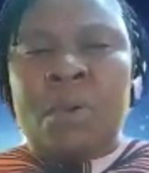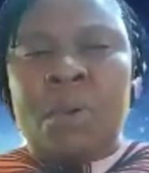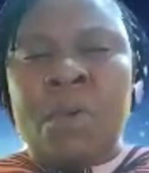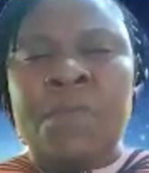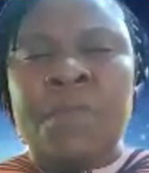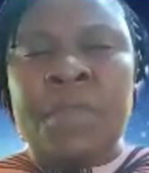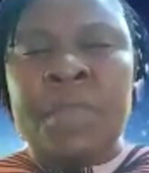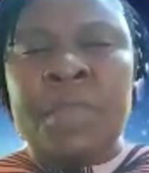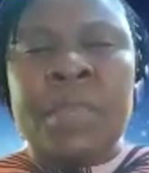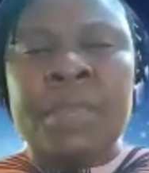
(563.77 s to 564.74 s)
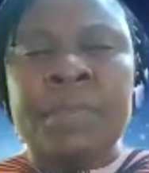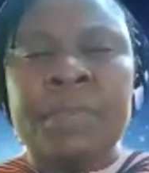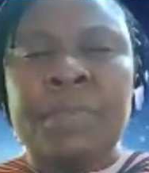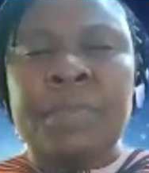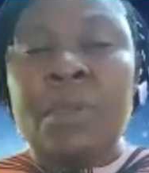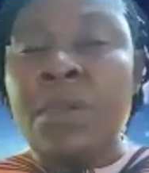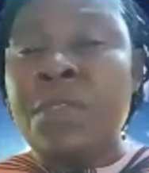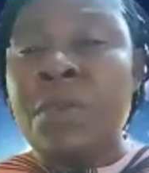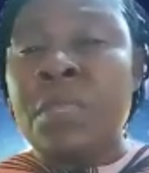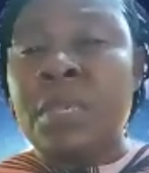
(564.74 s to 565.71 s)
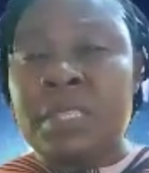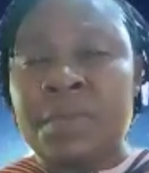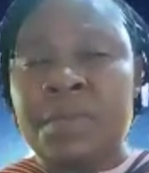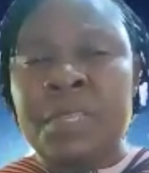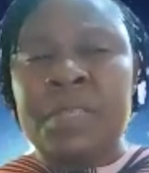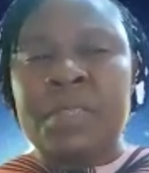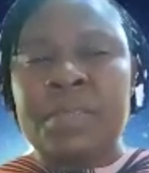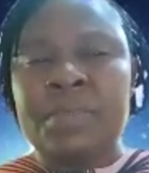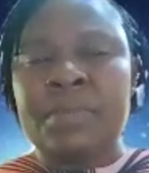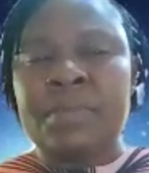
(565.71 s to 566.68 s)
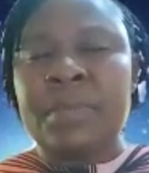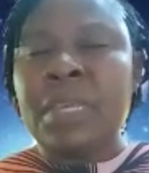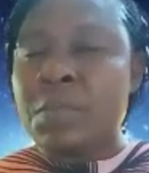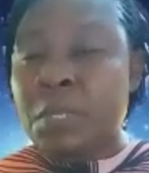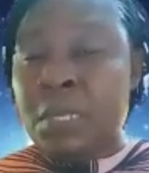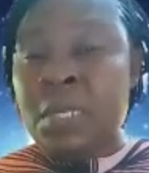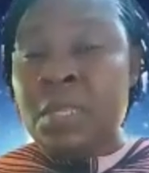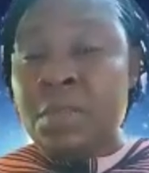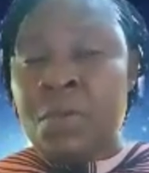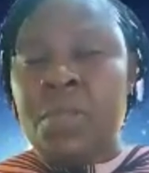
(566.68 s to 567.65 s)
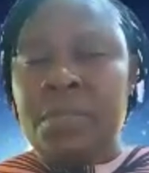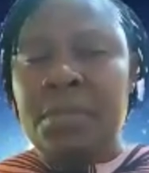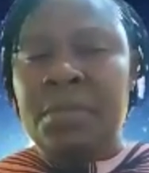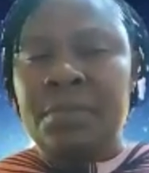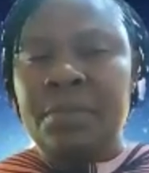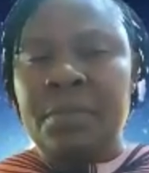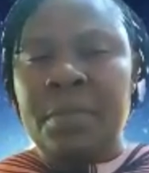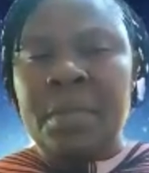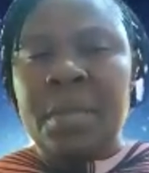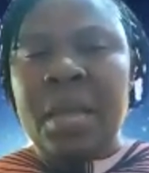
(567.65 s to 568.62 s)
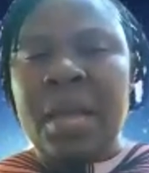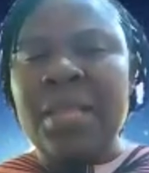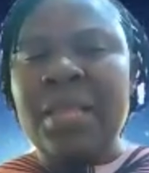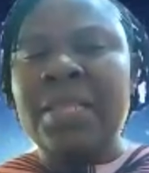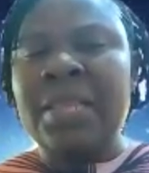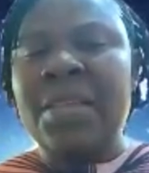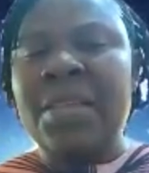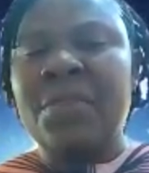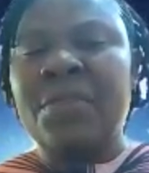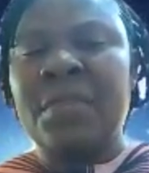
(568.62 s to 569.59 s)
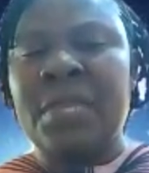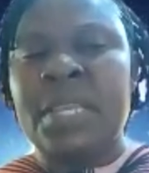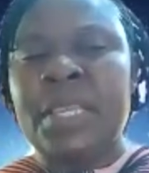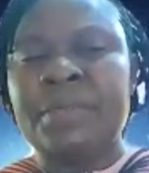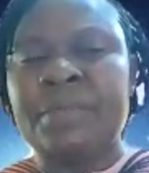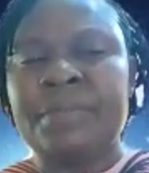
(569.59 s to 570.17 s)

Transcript: of the other siblings, especially boys. And at the end of the day,